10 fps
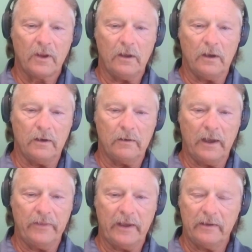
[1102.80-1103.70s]

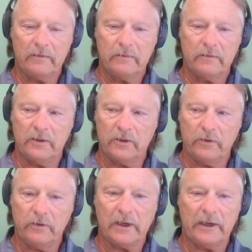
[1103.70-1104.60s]
And then,
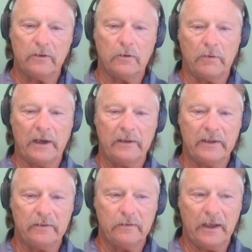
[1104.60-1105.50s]
you kind of go around,
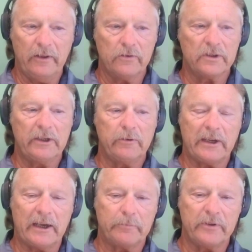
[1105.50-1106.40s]
and usually what
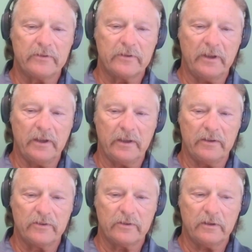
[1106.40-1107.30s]
happens
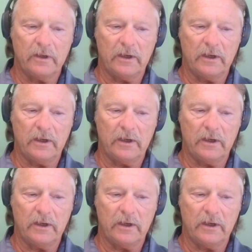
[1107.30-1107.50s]
is